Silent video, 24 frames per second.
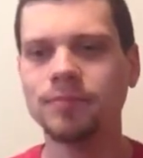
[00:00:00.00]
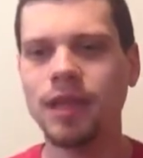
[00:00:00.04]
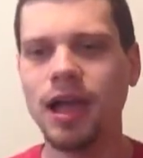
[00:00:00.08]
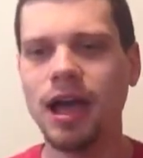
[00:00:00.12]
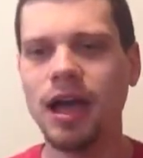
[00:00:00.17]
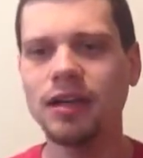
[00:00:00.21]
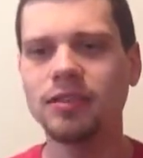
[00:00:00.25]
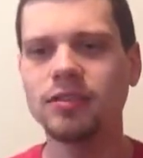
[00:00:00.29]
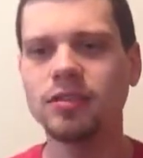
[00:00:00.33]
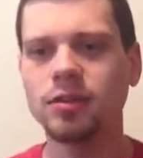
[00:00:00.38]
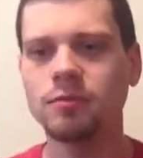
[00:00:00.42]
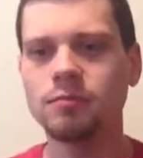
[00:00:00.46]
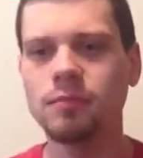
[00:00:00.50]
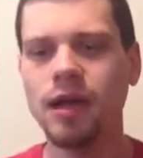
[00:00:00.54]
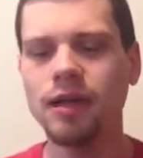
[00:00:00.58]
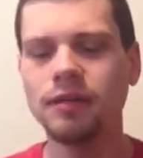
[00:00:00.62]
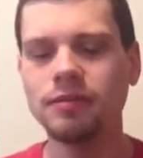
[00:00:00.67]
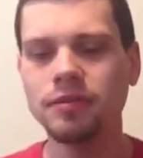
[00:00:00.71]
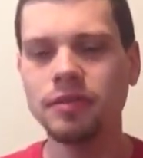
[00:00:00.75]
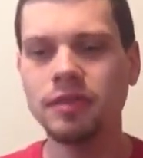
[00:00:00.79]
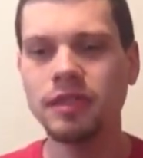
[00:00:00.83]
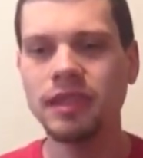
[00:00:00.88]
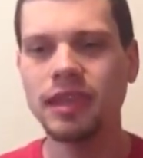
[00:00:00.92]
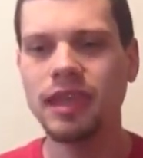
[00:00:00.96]
I took my
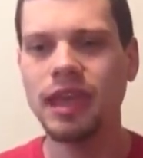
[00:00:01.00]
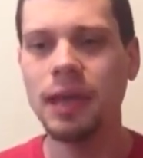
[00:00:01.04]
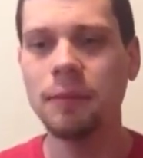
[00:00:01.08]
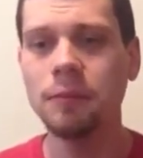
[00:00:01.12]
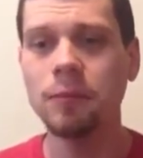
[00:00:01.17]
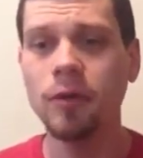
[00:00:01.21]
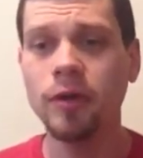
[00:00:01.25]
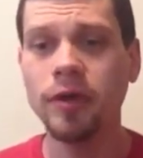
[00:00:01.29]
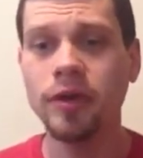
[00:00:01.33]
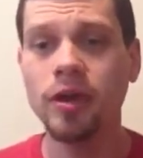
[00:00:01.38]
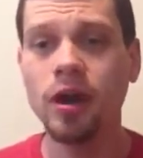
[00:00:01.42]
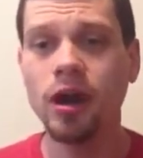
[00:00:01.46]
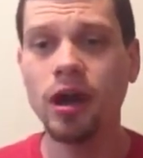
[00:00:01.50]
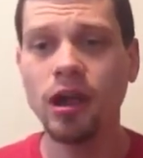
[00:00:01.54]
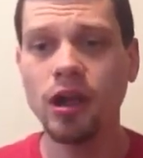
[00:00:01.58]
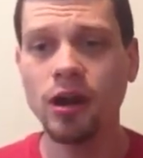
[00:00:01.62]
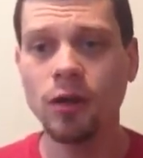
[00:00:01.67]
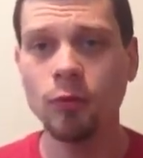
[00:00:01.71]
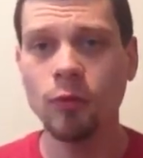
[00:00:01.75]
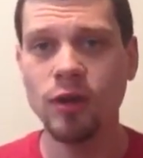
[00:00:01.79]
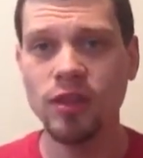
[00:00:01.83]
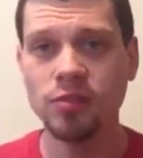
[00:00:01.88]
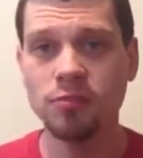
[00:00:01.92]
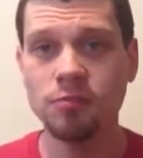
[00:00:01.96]
Game Boy
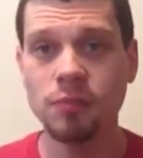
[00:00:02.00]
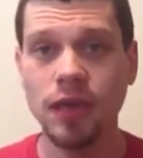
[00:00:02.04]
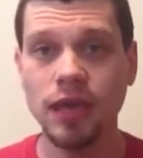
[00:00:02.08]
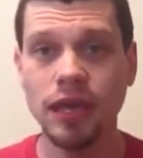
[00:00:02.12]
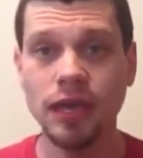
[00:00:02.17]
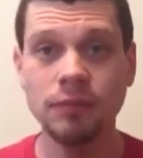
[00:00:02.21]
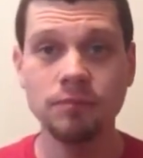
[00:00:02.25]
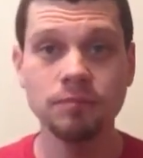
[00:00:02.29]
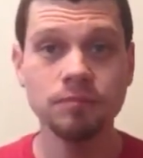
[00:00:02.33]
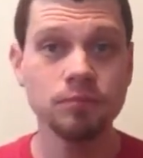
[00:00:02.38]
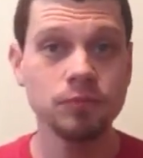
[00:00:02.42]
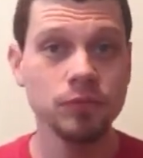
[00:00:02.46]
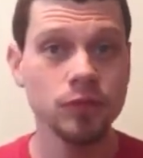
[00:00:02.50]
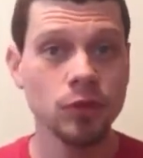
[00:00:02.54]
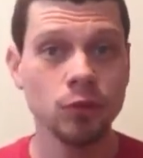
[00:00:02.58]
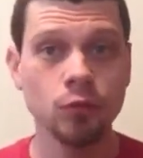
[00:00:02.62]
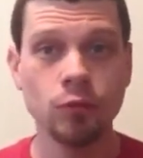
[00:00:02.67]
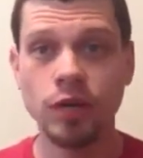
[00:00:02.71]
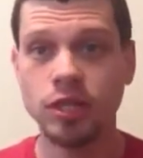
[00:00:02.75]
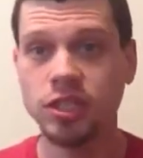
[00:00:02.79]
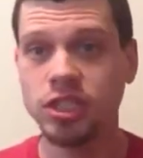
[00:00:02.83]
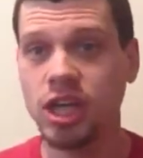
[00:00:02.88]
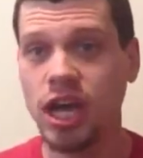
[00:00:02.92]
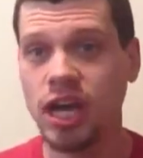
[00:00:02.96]
Color with me,
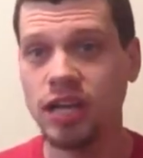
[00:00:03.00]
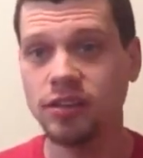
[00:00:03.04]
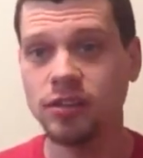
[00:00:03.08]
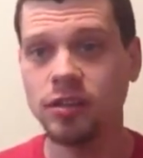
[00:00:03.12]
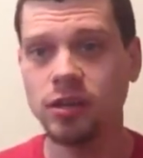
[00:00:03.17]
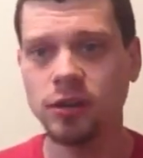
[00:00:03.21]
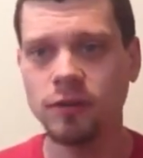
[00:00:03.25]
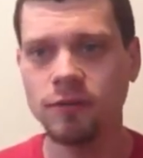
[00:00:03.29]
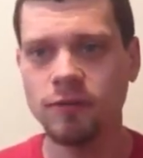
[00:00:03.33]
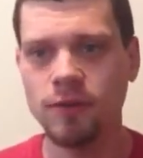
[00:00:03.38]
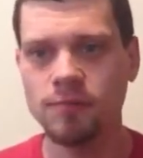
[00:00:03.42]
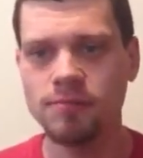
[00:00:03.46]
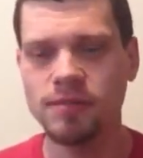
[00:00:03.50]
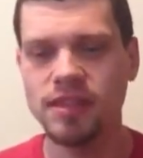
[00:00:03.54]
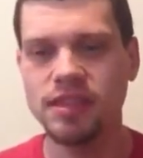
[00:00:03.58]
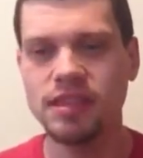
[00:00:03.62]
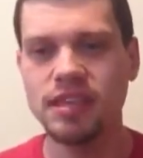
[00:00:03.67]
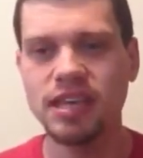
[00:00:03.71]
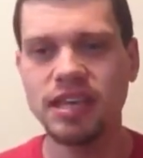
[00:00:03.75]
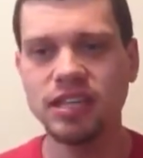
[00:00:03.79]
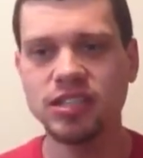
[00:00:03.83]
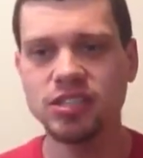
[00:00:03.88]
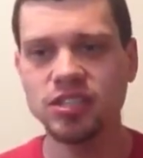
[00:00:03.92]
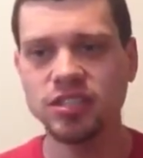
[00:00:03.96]
which I took from the
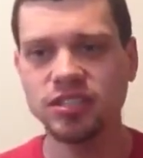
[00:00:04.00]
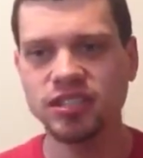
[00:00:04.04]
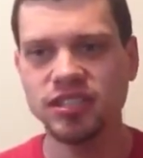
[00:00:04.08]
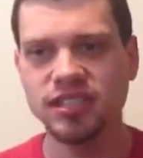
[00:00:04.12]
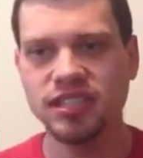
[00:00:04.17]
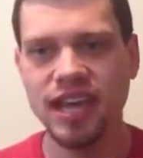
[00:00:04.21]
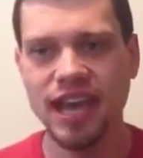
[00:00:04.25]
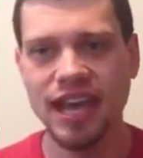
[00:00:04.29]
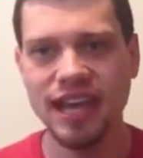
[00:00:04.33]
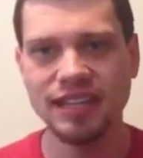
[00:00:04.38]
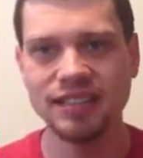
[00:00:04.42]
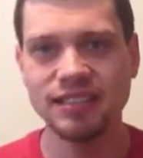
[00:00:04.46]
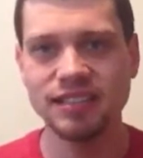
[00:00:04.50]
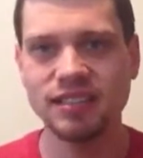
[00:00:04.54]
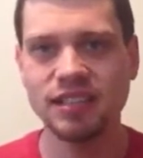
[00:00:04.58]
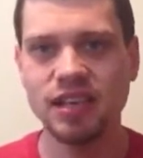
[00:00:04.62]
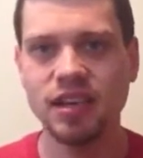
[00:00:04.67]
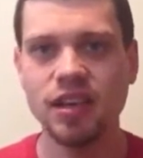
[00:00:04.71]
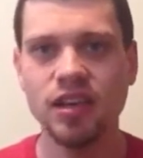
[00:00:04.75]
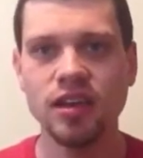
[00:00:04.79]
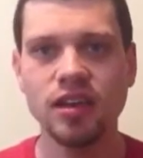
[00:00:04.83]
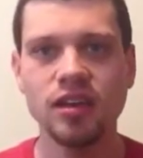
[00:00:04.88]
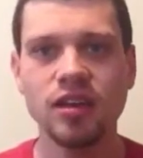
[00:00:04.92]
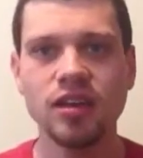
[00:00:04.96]
teacher's desk,
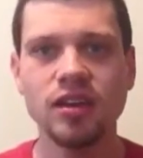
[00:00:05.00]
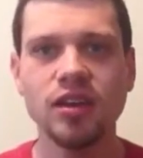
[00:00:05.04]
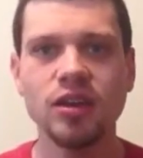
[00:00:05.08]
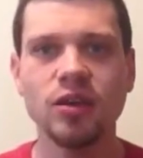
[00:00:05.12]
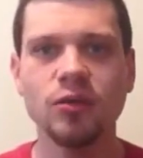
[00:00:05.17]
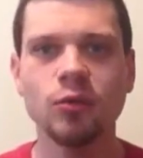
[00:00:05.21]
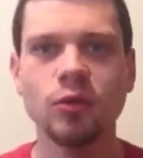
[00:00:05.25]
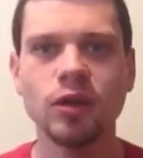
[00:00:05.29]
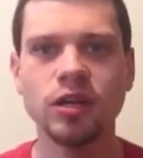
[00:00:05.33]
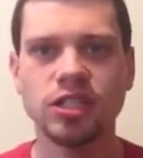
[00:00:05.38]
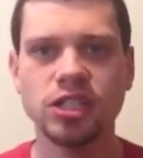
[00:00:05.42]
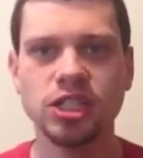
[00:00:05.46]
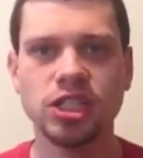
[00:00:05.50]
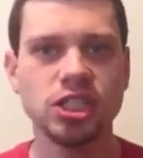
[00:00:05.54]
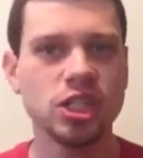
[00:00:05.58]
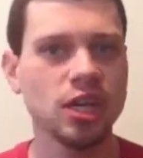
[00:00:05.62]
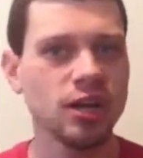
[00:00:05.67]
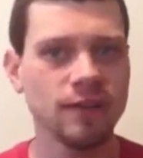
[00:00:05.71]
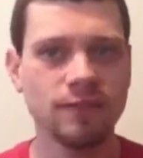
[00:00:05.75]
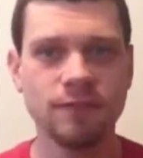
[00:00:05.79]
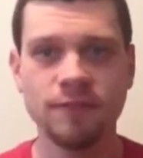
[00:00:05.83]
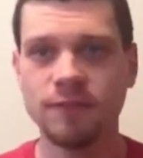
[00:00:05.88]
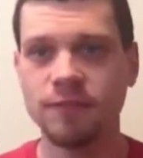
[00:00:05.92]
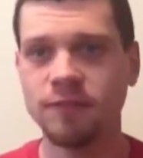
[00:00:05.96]
which
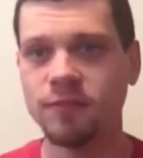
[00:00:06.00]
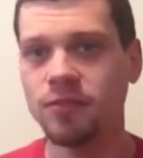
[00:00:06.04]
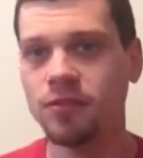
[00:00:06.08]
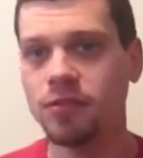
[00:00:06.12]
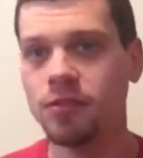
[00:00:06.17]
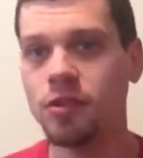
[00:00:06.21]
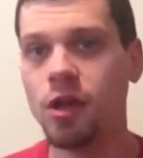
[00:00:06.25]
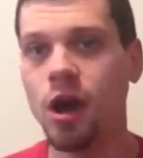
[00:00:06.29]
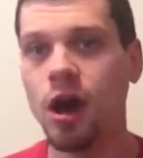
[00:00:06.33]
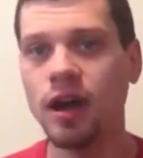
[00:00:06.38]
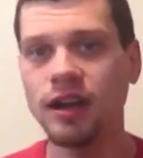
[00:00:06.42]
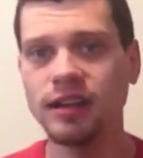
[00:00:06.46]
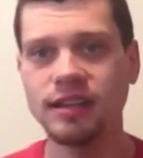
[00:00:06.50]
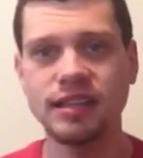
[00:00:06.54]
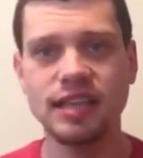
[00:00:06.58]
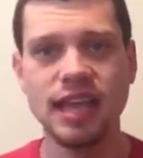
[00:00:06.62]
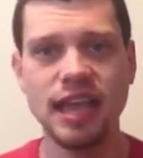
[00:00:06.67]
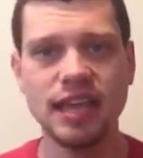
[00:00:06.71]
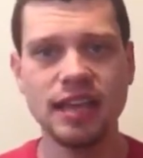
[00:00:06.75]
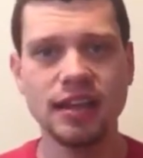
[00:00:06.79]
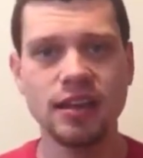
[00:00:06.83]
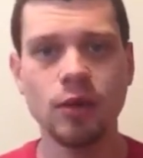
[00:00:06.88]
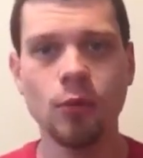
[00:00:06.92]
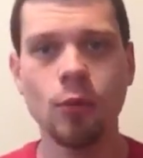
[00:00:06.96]
should have not
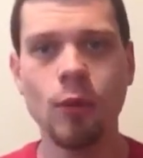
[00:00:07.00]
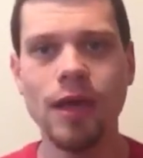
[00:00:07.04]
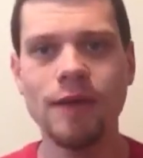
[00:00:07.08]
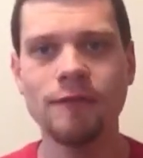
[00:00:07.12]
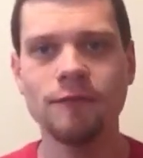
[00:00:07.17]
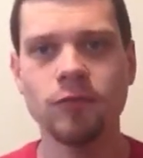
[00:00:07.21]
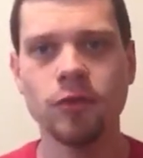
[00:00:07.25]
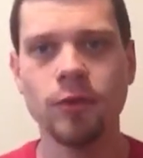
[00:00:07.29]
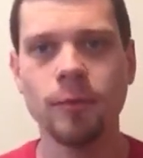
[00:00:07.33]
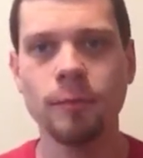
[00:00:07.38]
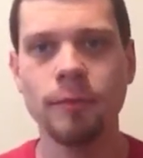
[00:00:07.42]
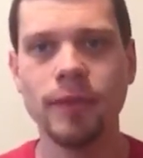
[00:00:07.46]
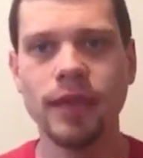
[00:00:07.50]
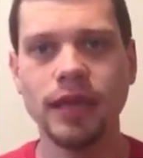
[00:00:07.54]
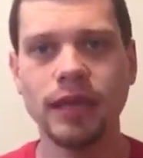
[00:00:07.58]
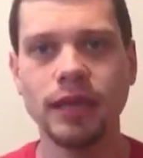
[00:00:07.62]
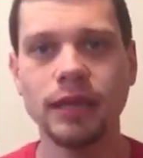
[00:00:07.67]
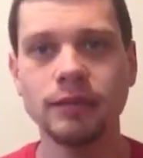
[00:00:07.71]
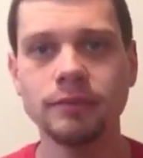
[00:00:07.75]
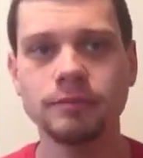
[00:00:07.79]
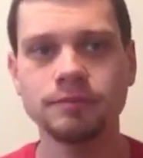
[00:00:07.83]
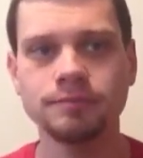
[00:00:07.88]
taken away from me.